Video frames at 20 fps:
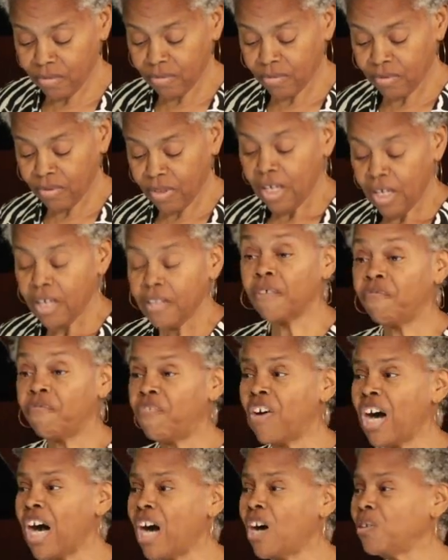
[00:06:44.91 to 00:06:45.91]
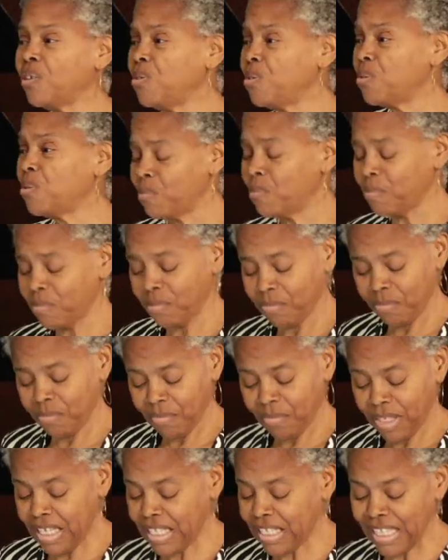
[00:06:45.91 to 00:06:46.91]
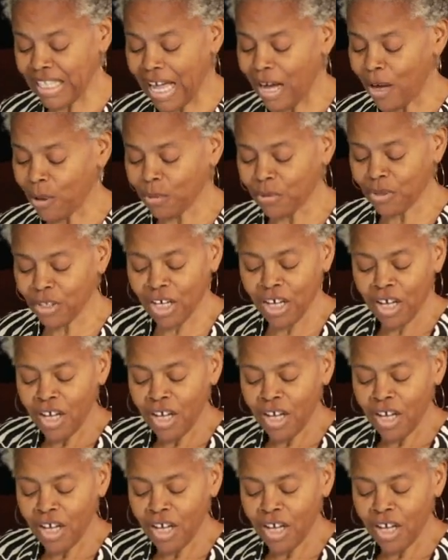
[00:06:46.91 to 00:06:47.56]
The volume is loud.